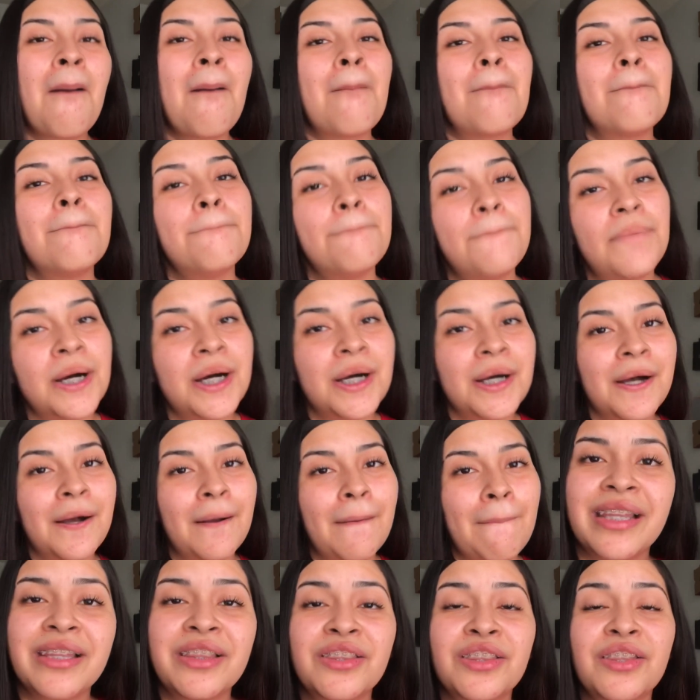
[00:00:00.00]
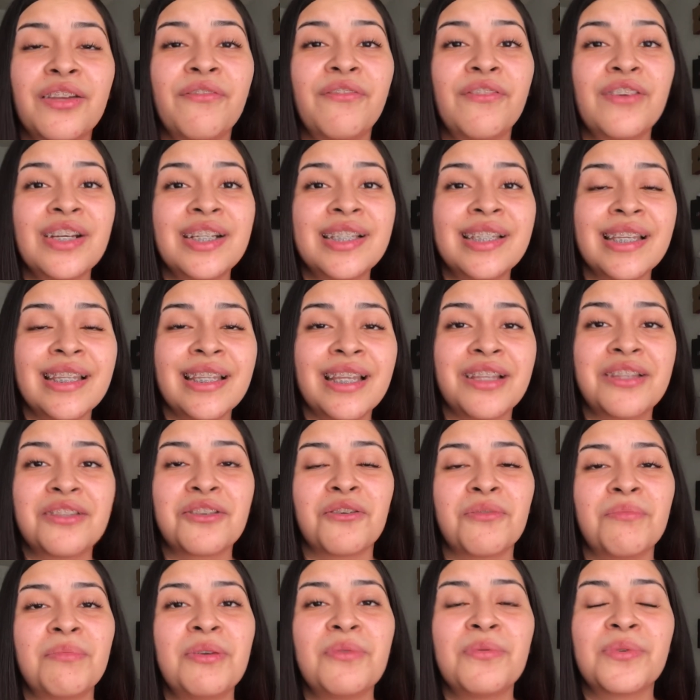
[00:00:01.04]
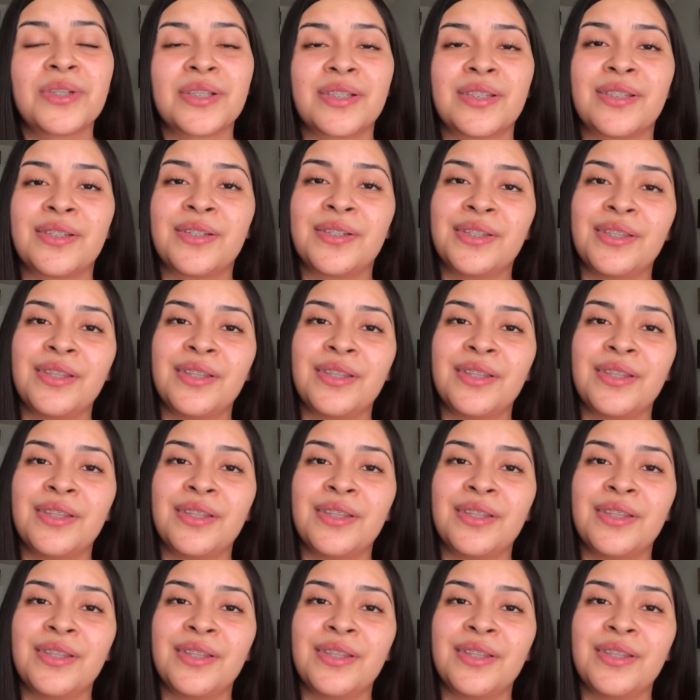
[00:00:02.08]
But the first thing they told me was